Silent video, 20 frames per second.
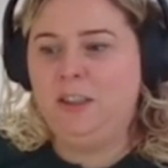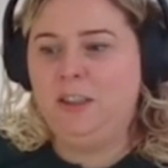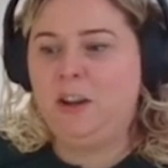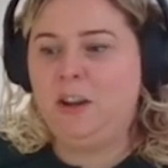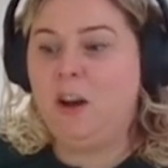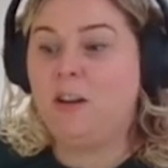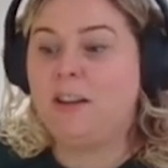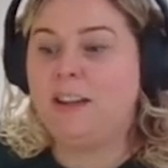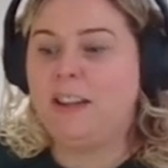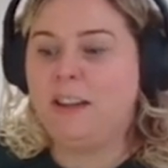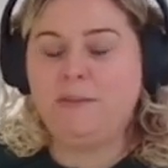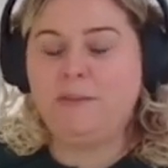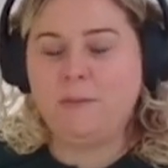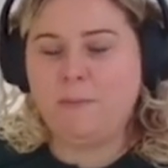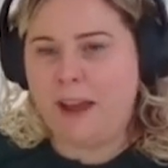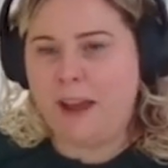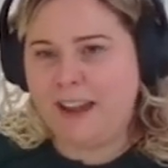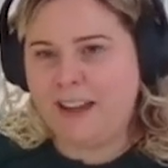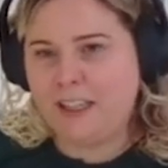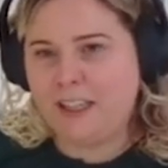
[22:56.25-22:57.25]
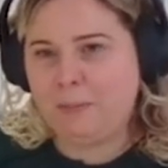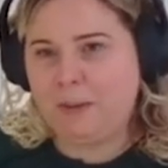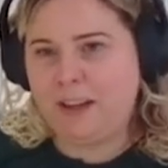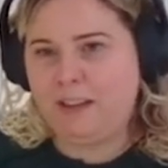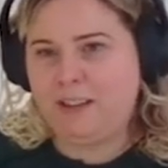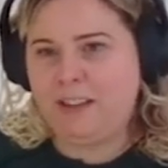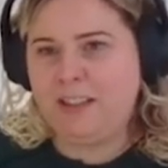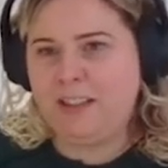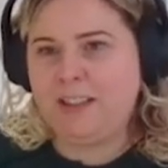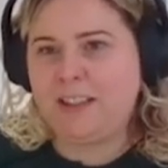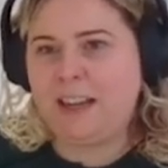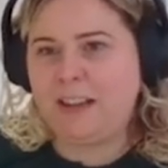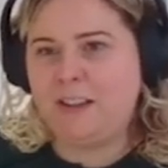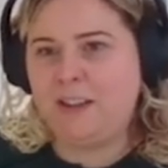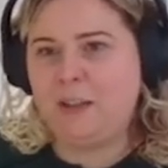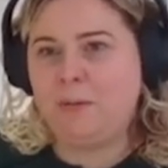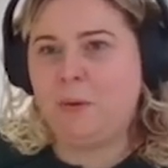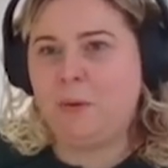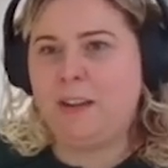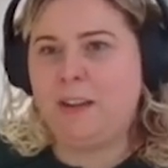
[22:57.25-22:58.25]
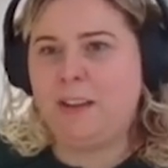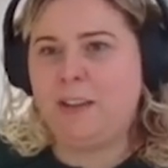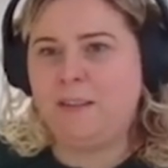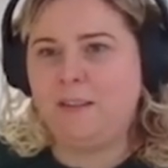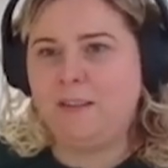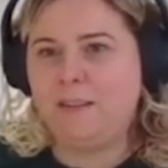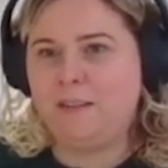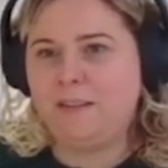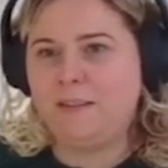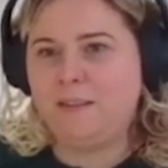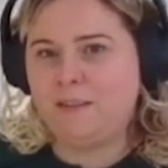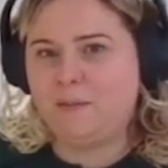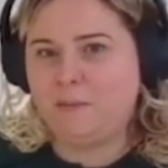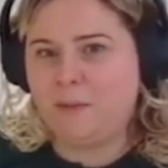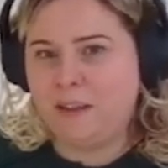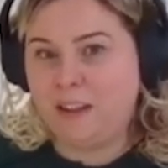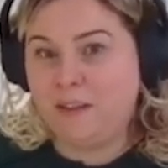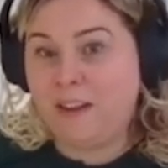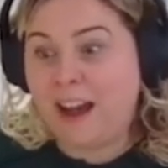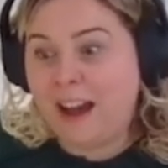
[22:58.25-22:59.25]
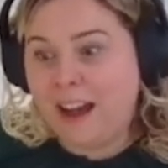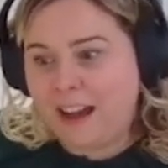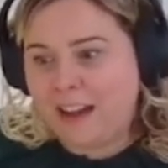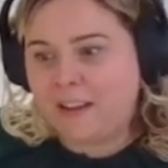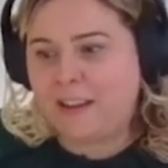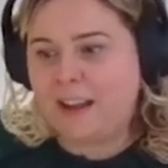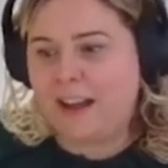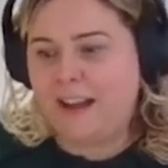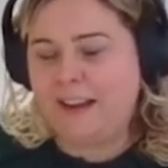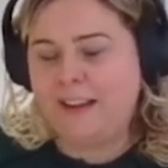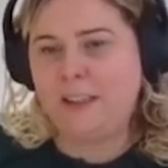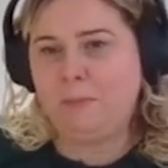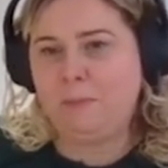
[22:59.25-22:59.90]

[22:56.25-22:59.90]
can't give them that experience, can you? But when they've had that